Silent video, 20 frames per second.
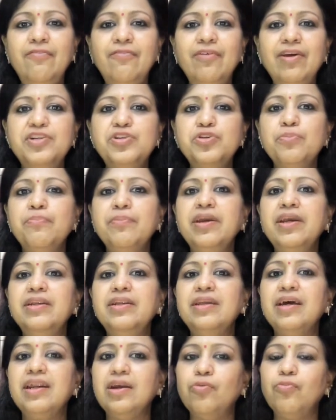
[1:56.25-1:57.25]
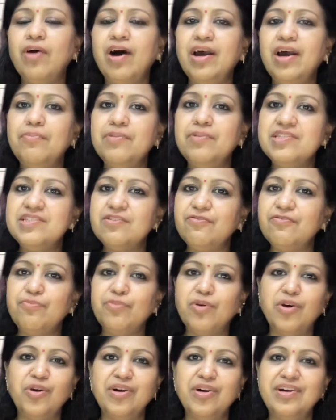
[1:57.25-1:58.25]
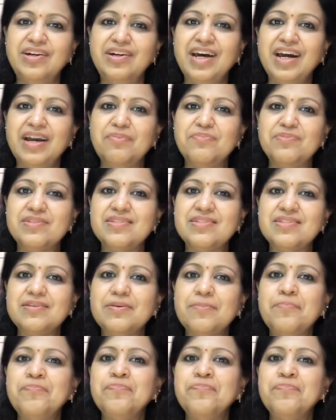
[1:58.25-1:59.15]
way to meet the requirements of modern times.